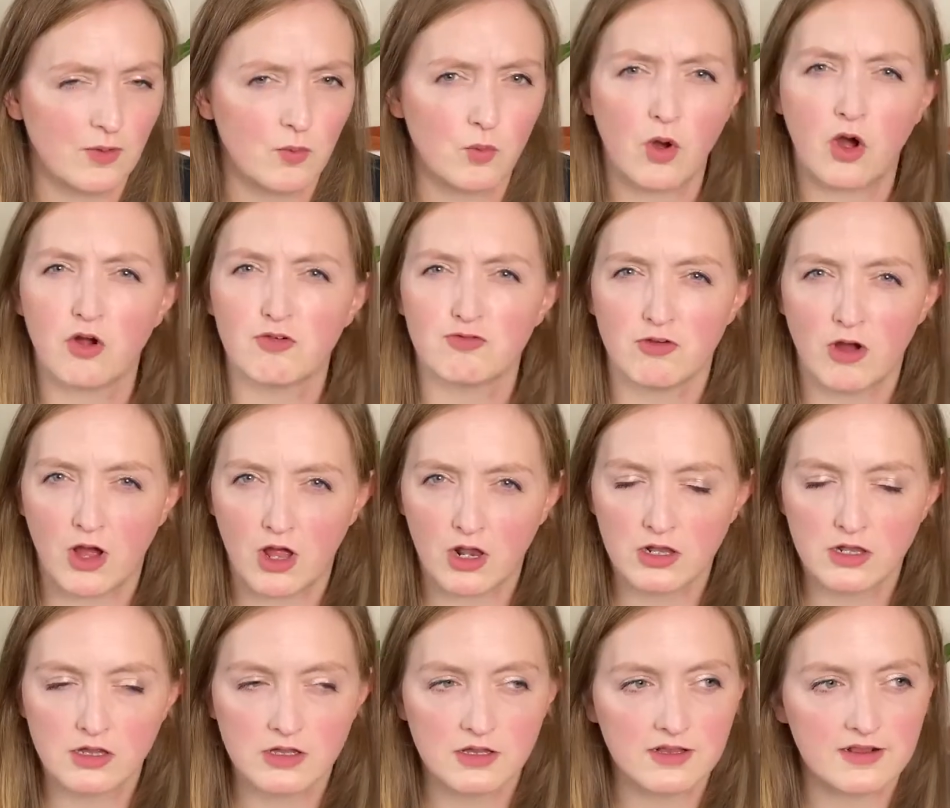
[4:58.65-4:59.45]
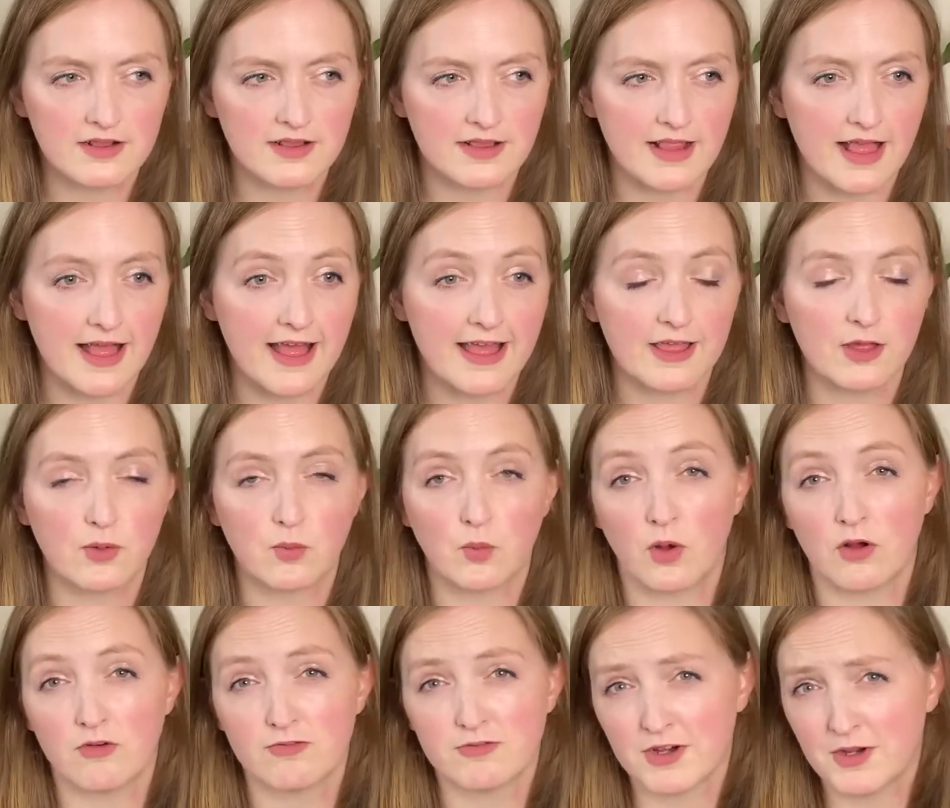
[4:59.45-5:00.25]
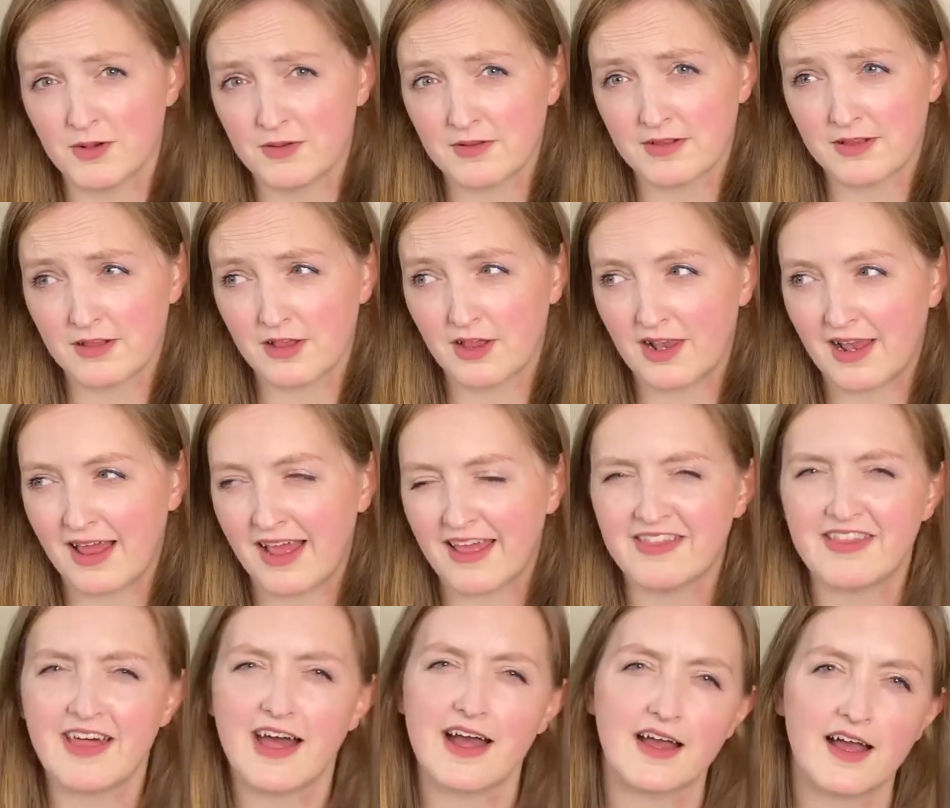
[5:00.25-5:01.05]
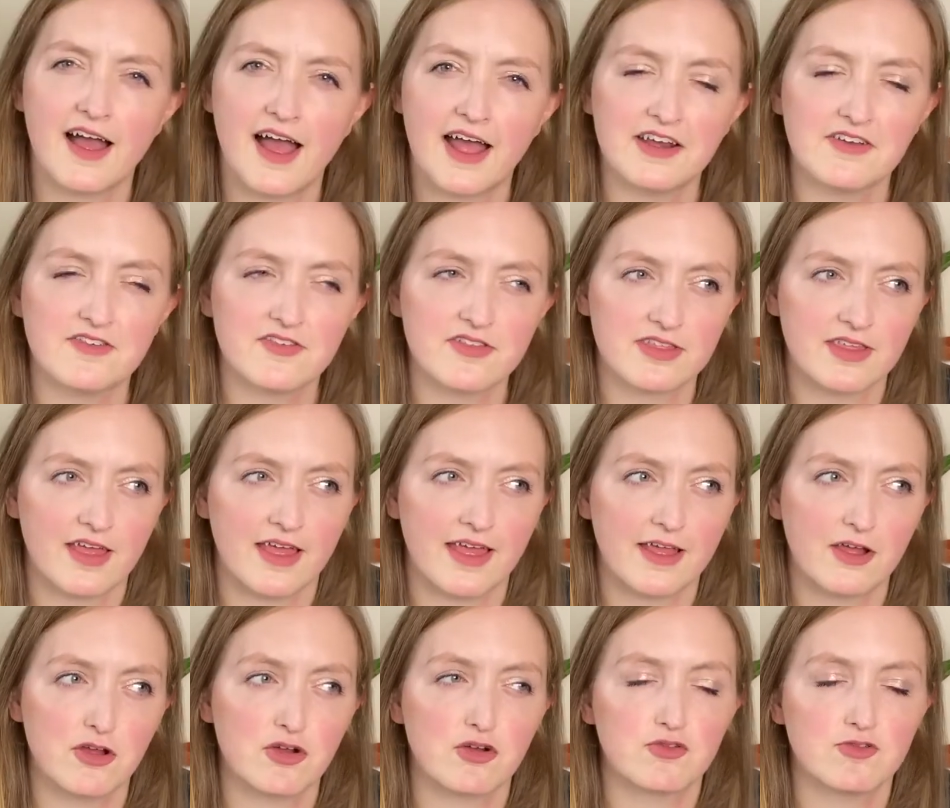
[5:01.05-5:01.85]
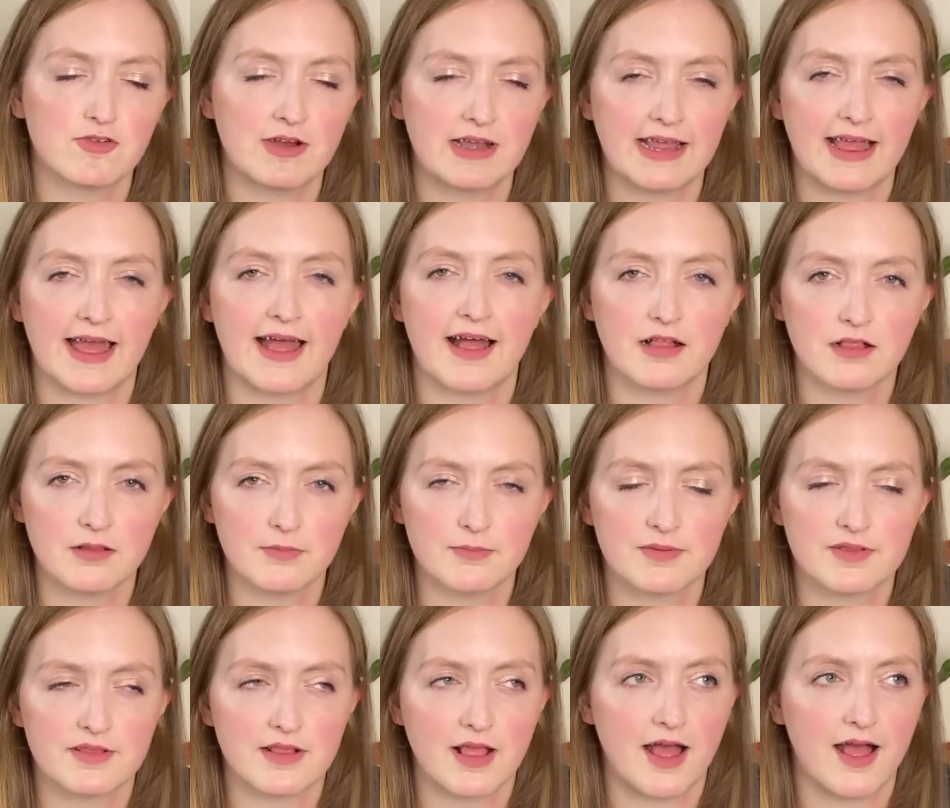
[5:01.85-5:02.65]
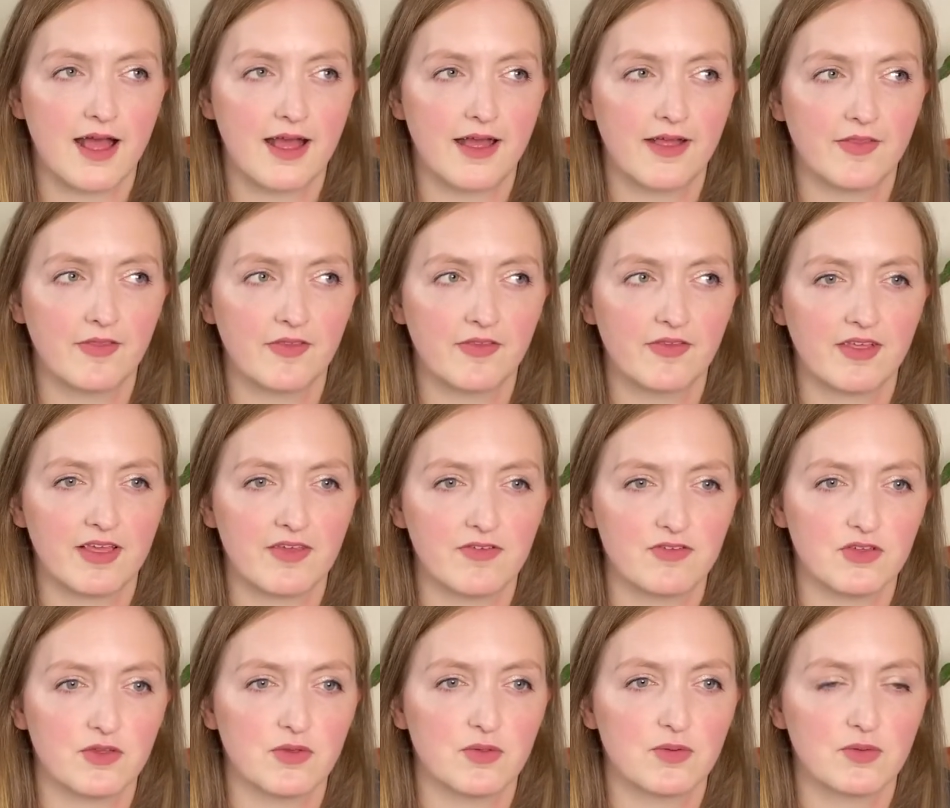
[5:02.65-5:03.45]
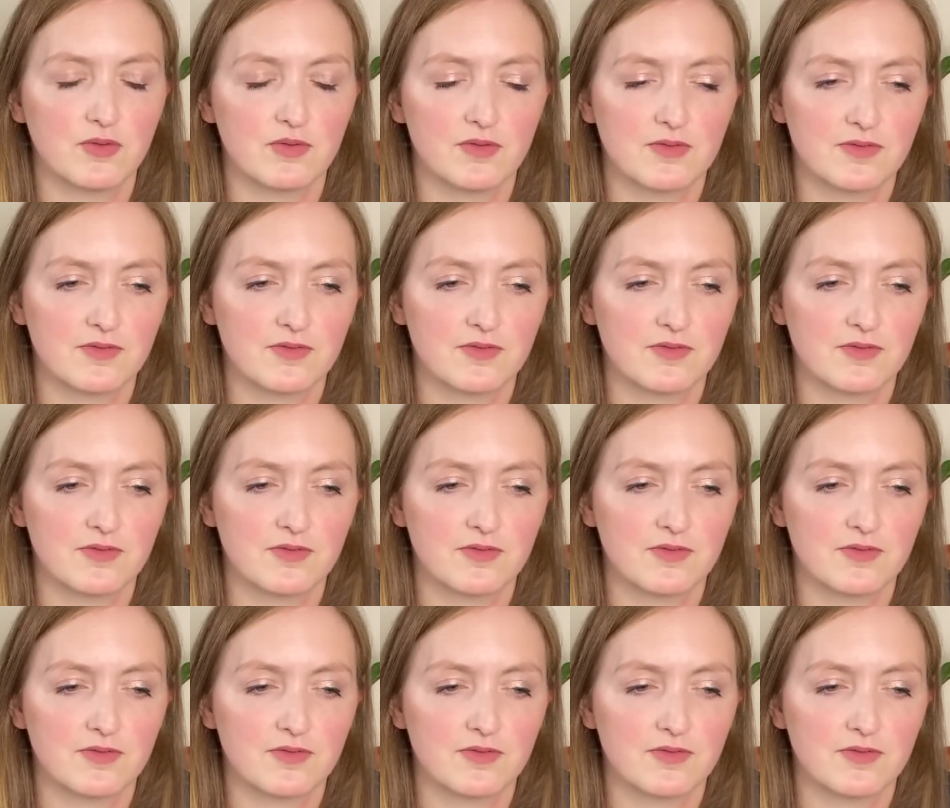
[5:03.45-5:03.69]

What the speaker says: what rot looks like, what roots look like, that kind of thing really helps. And if you